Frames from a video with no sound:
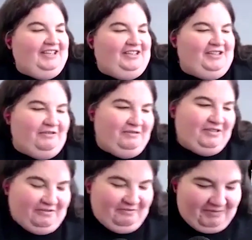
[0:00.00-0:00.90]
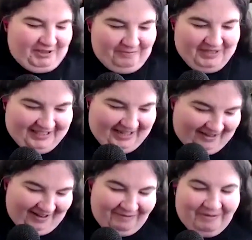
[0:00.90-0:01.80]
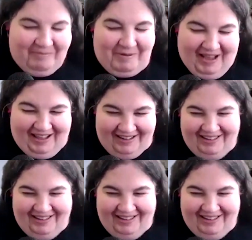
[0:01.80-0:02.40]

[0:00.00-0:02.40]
you don't don't don't be scared. I won't be mad.